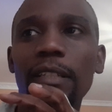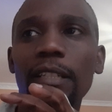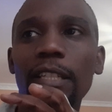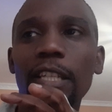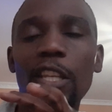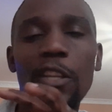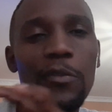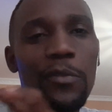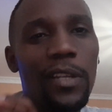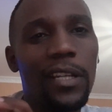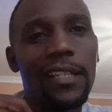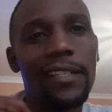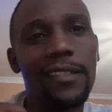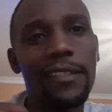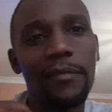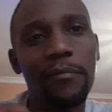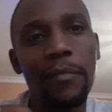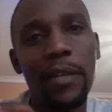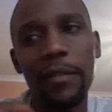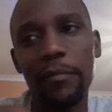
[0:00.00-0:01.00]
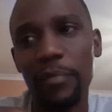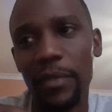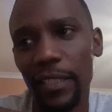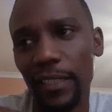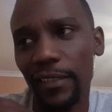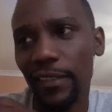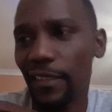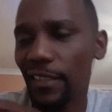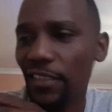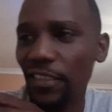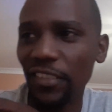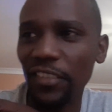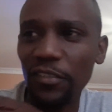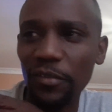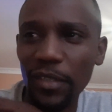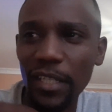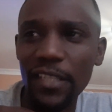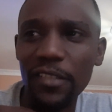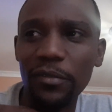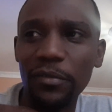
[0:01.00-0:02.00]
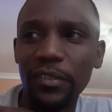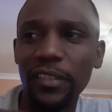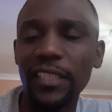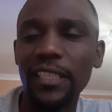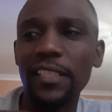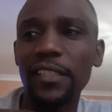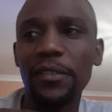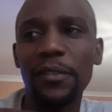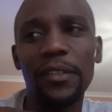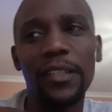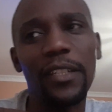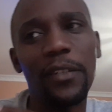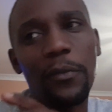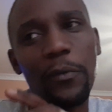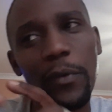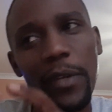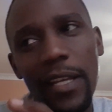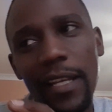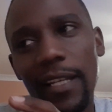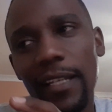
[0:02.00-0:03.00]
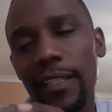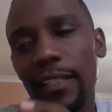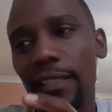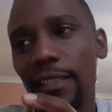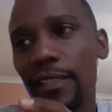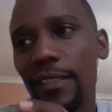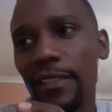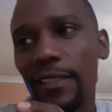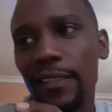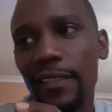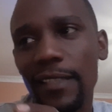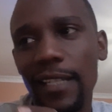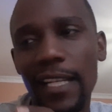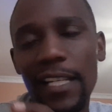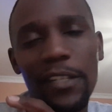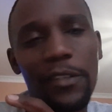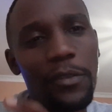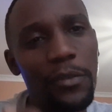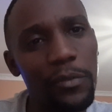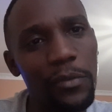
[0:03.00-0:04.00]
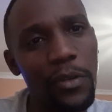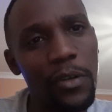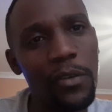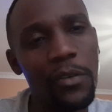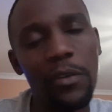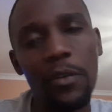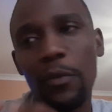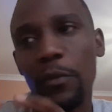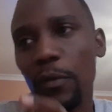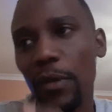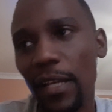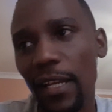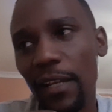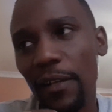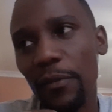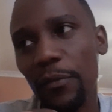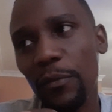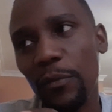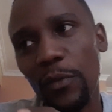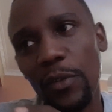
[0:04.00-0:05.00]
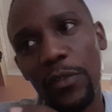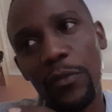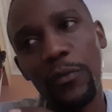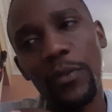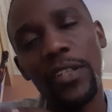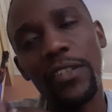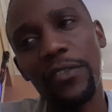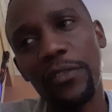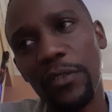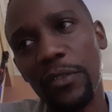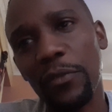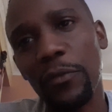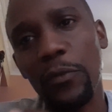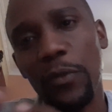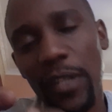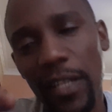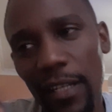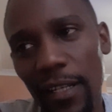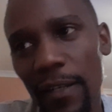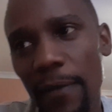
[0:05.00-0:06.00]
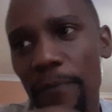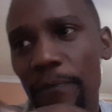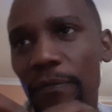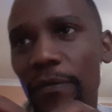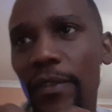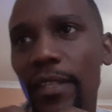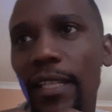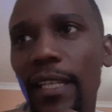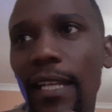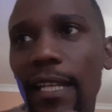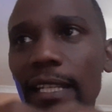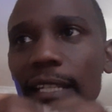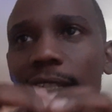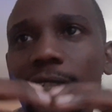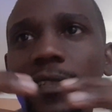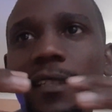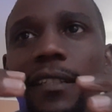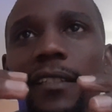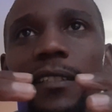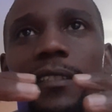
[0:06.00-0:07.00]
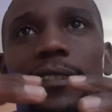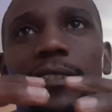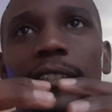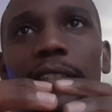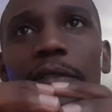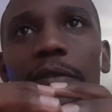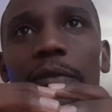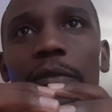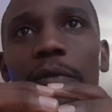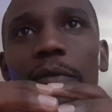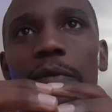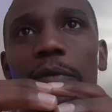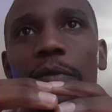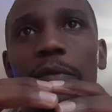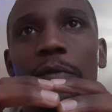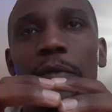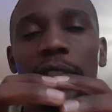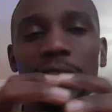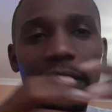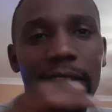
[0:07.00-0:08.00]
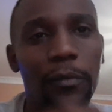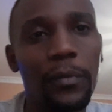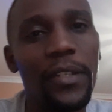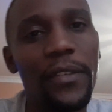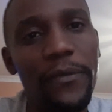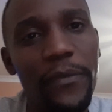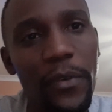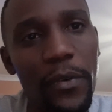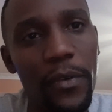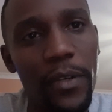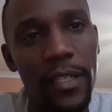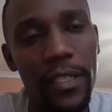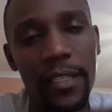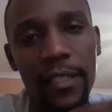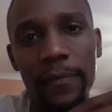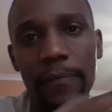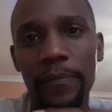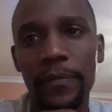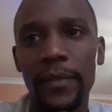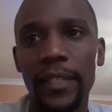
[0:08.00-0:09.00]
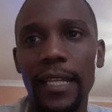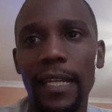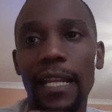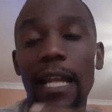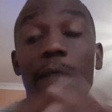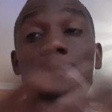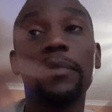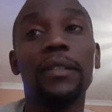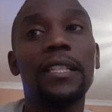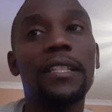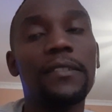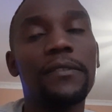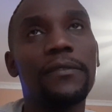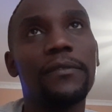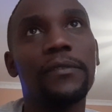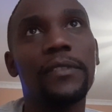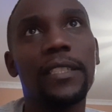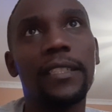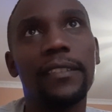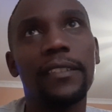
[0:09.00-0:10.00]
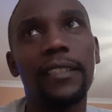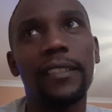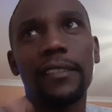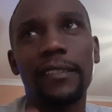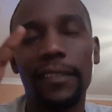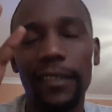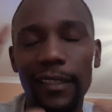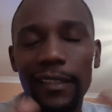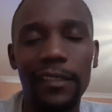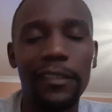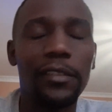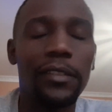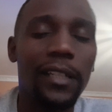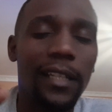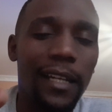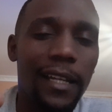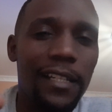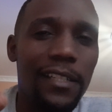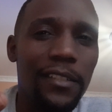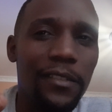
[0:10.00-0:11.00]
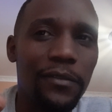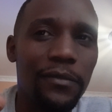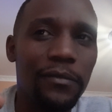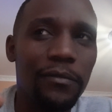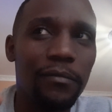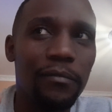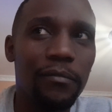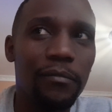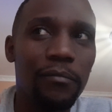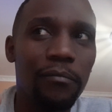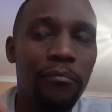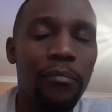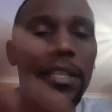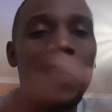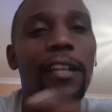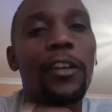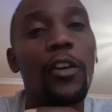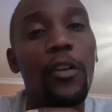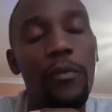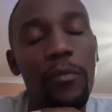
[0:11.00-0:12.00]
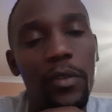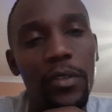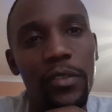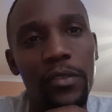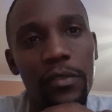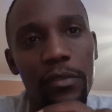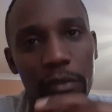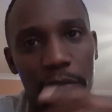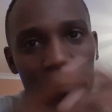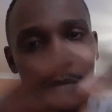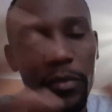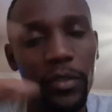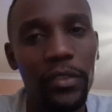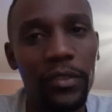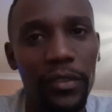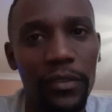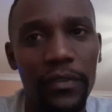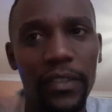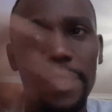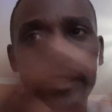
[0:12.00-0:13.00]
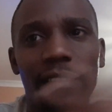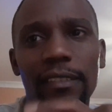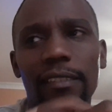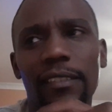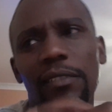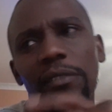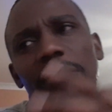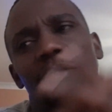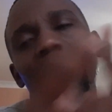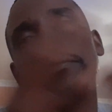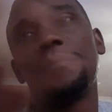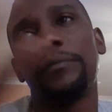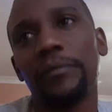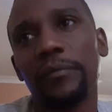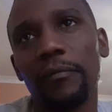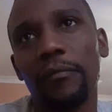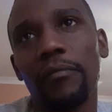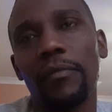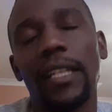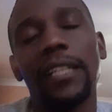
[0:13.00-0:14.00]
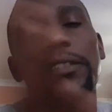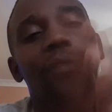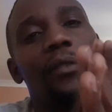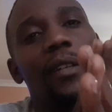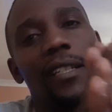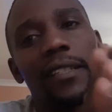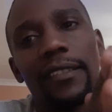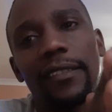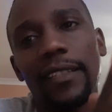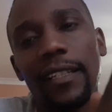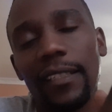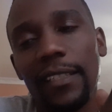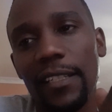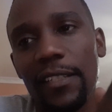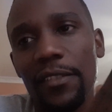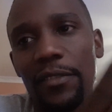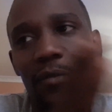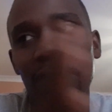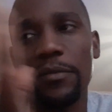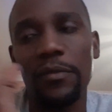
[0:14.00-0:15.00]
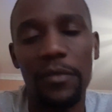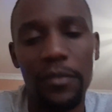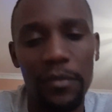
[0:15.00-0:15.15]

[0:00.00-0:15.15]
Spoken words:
look at my past and just try to see, okay, where did I go wrong, or what went wrong where, and what's the way forward. And I believe it's gonna kind of be common to most of us. So that's why I decided to